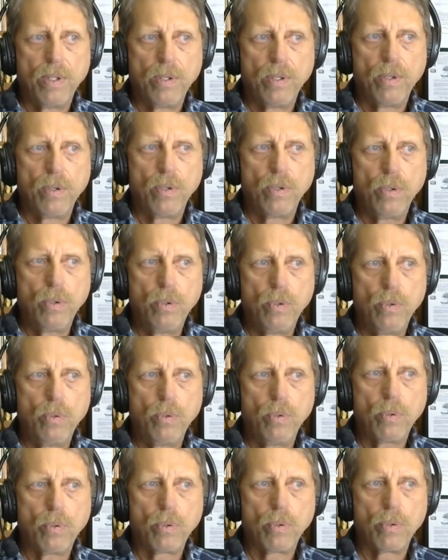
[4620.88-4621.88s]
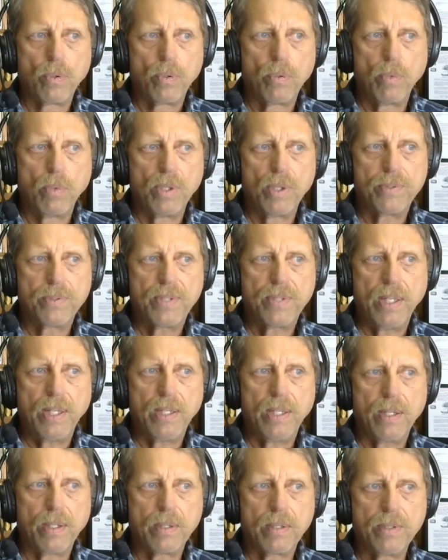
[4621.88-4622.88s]
who was
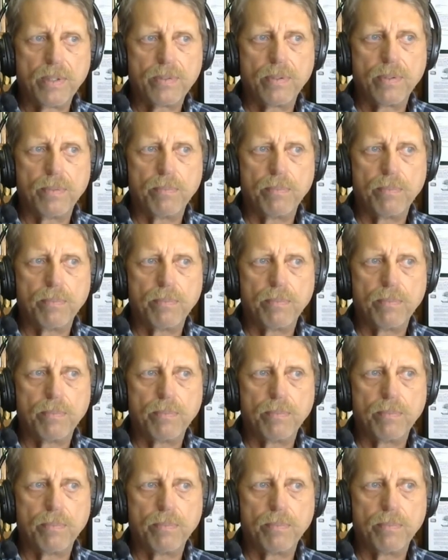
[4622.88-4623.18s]
saying, listen,